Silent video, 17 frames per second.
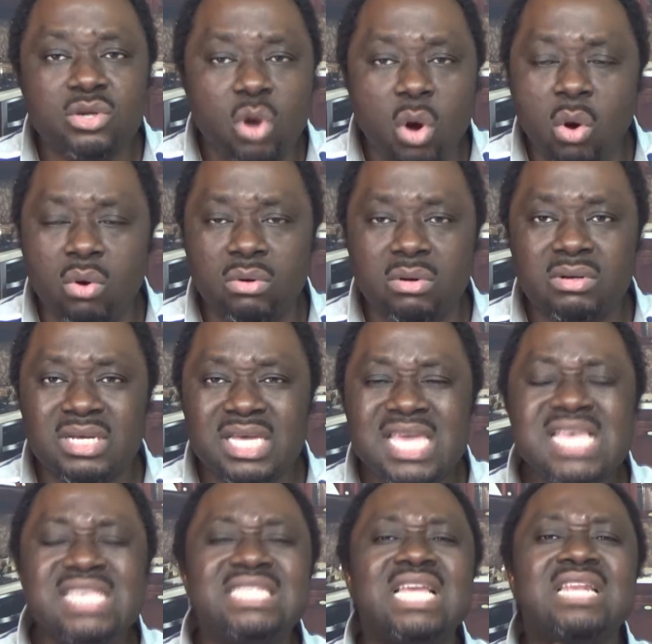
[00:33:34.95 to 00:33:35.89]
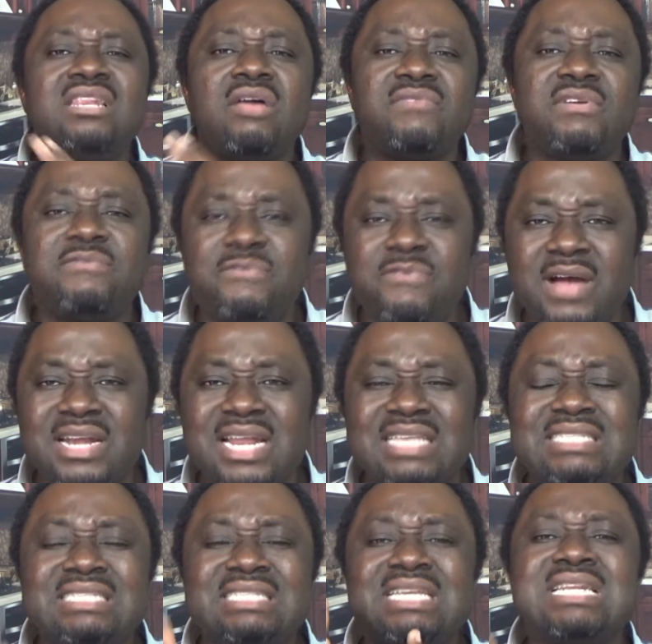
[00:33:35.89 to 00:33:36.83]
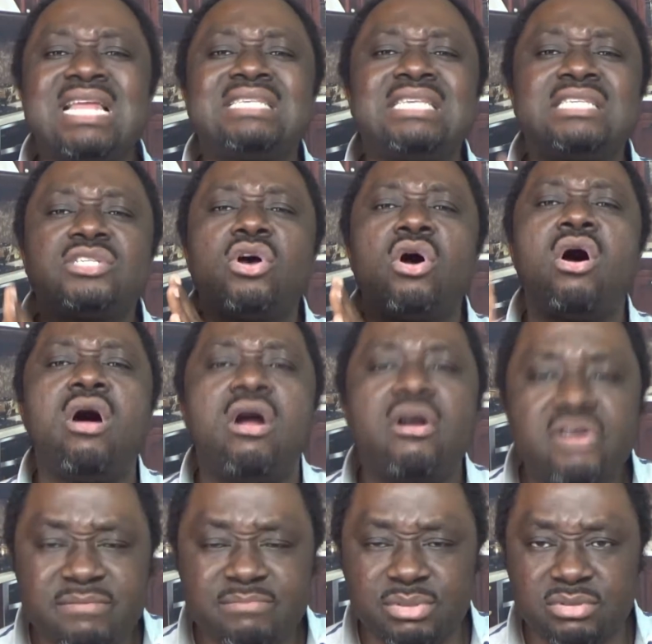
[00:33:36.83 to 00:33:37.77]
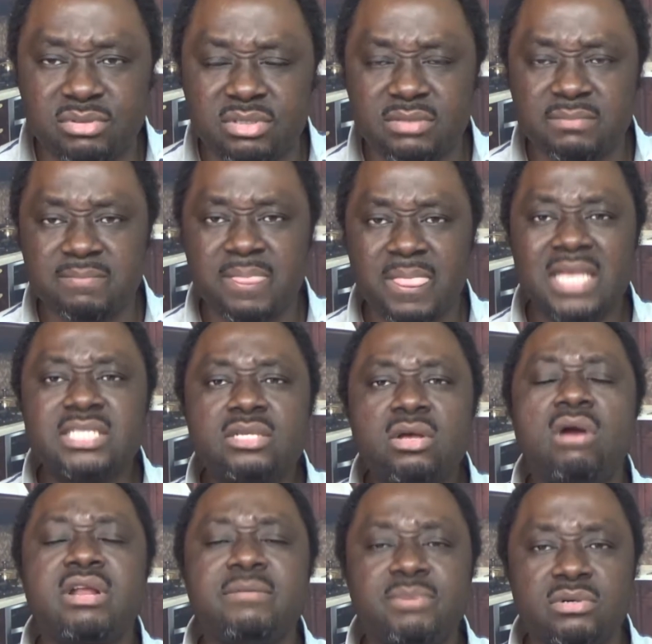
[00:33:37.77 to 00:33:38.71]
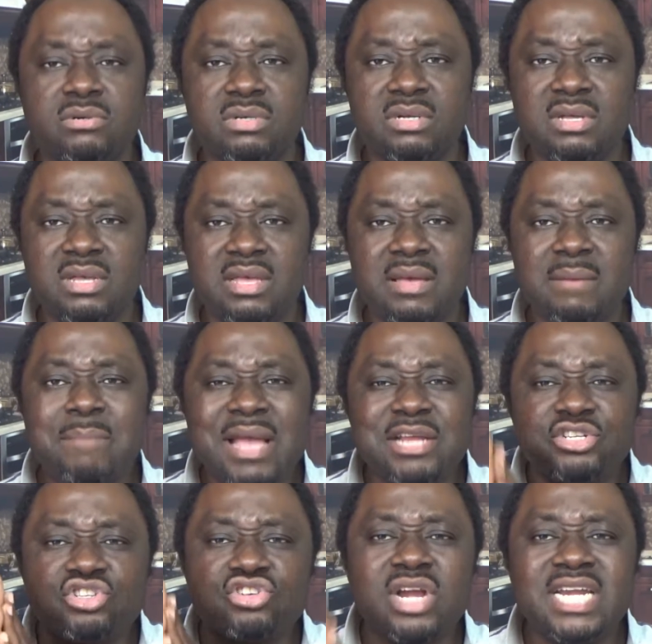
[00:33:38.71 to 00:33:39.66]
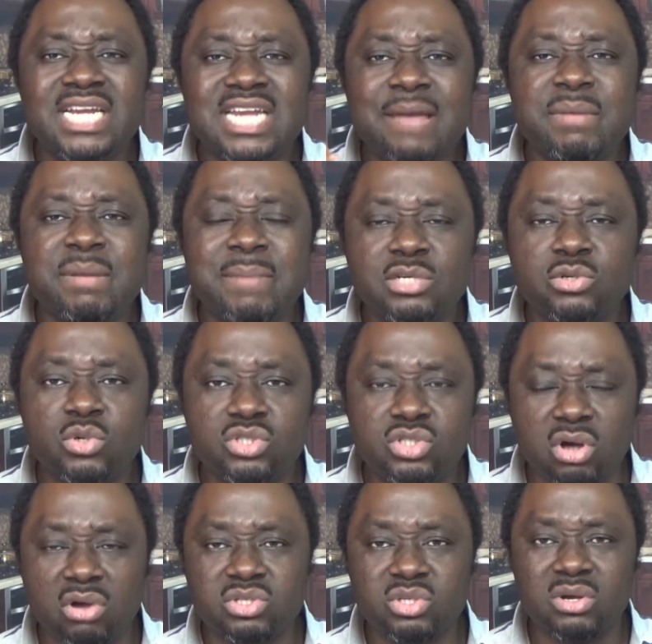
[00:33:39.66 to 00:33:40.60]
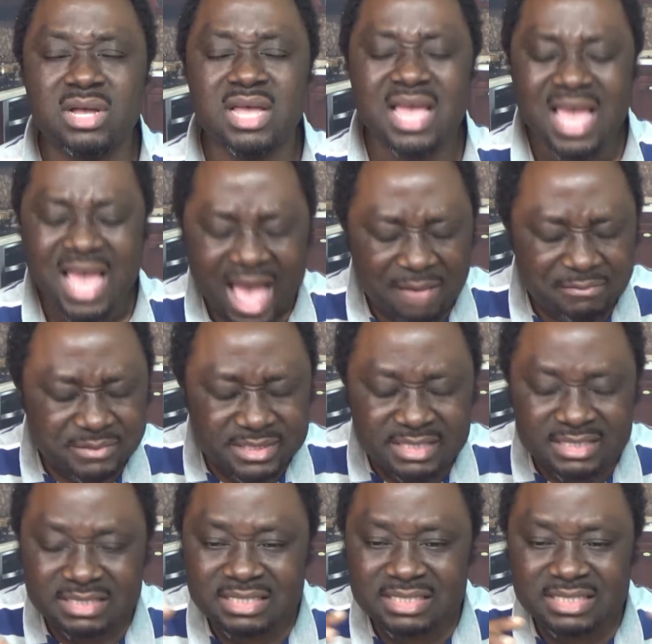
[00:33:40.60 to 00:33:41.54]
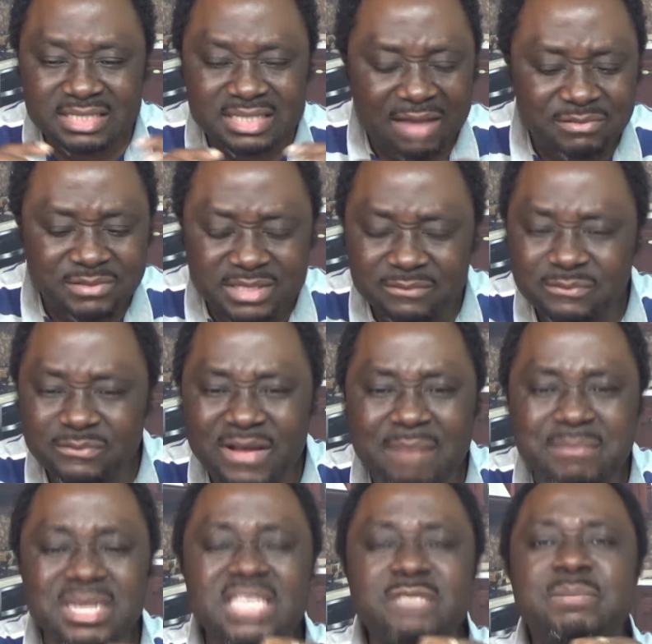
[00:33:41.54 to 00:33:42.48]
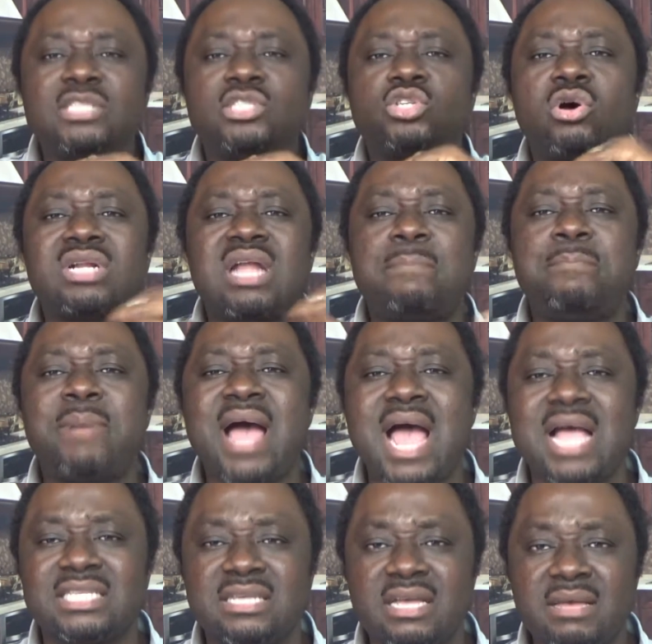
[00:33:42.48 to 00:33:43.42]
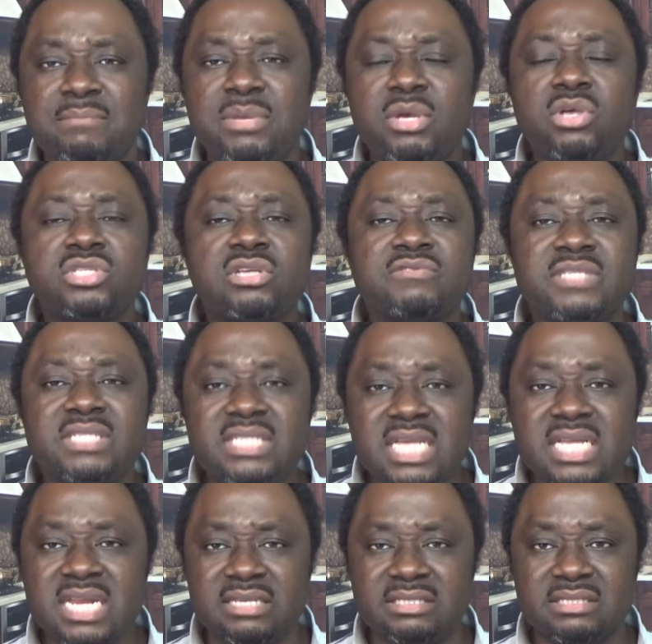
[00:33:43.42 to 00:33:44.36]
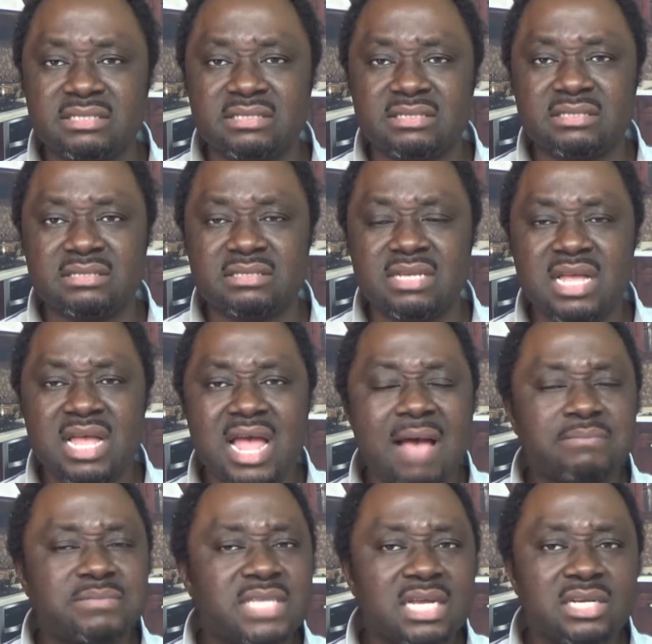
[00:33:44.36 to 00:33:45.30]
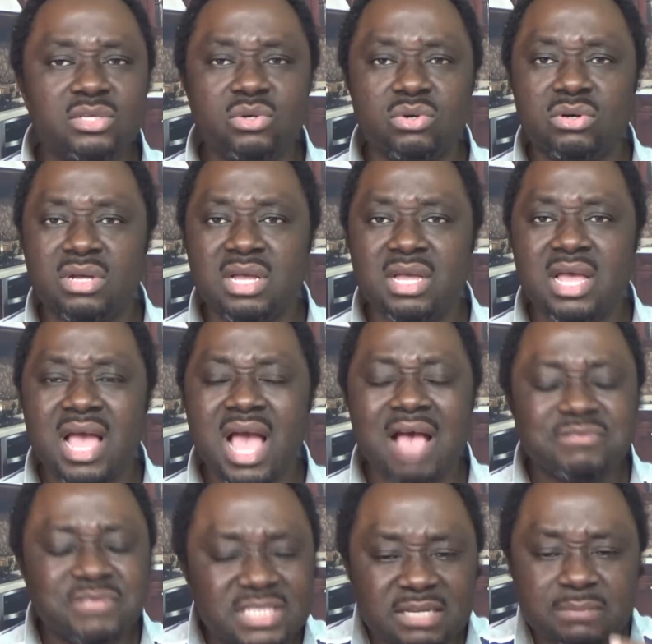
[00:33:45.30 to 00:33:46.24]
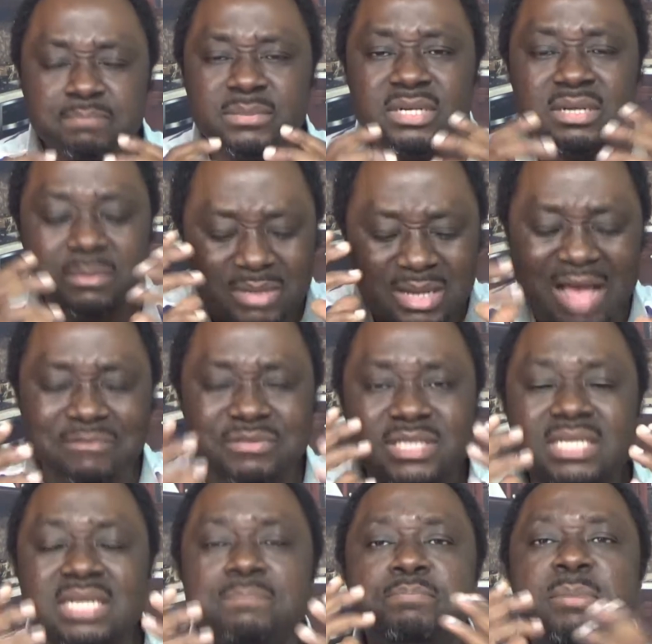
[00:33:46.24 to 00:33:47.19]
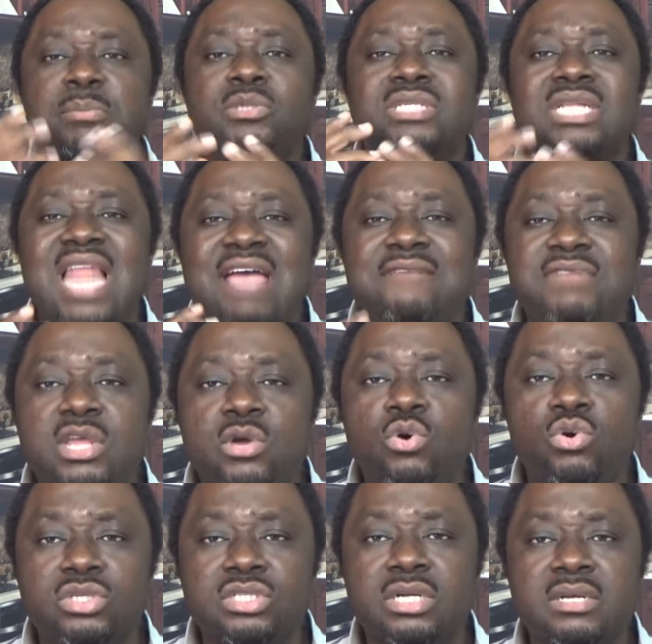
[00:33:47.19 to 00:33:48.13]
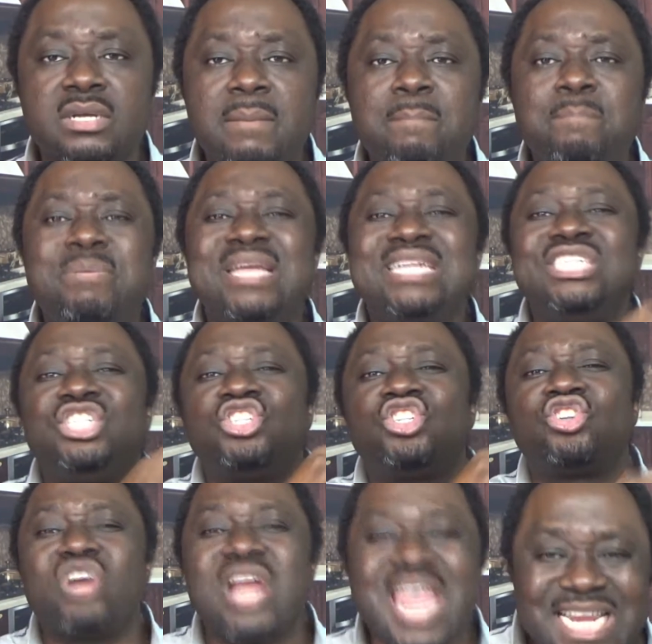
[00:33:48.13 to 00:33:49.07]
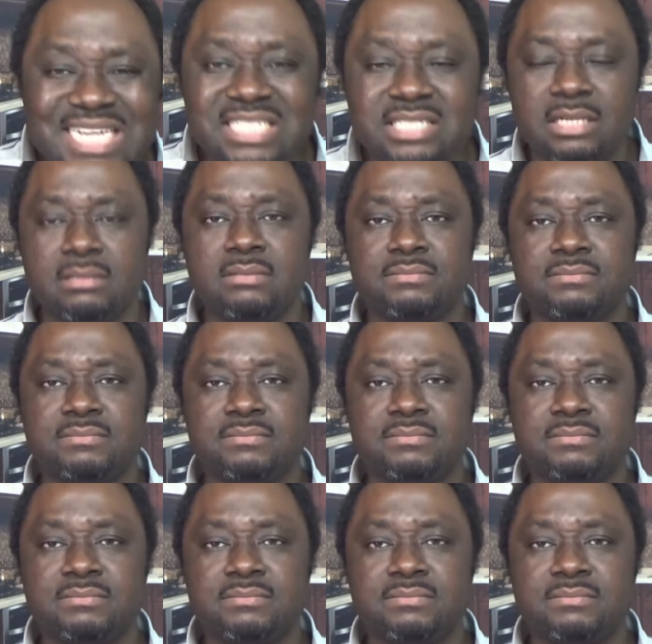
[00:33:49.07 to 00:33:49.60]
No. He's a loving father. Sickness is horrible. It's horrible. By training, I'm a medical doctor. I've seen families being torn apart because of sickness. I'm telling you. I've seen people's livelihood being drained.